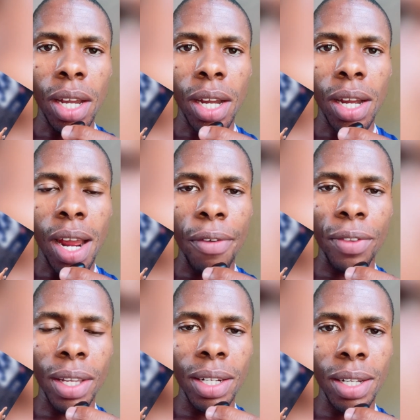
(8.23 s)

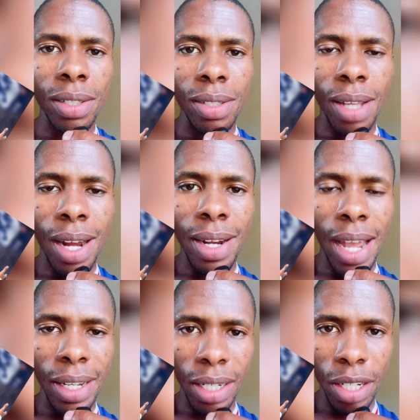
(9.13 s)
after that
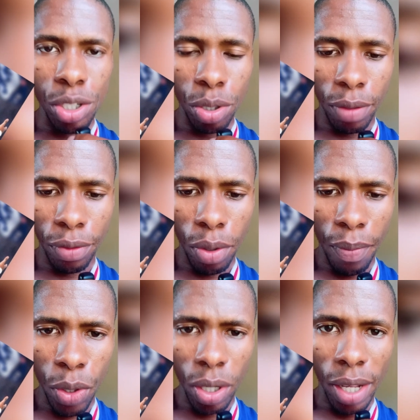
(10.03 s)
annihilation
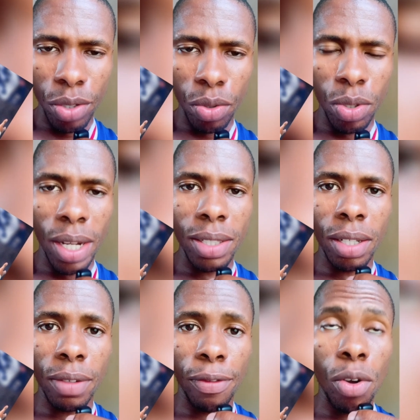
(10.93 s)
from Newcastle
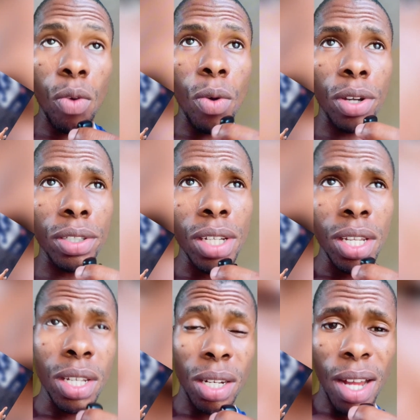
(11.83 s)
United 4-1
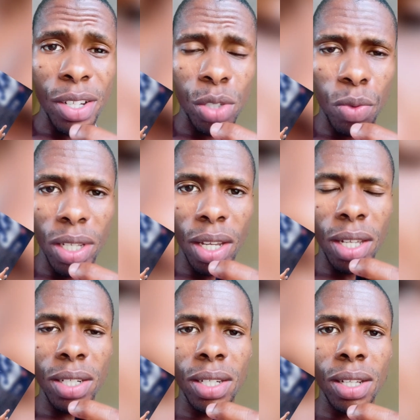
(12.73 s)
last
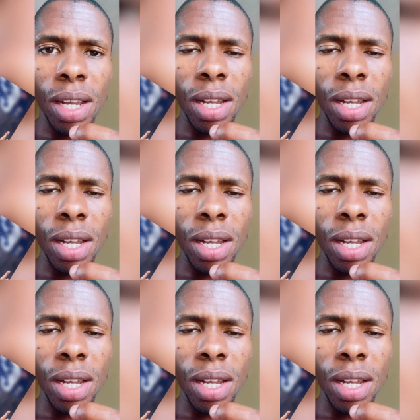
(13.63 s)
weekend.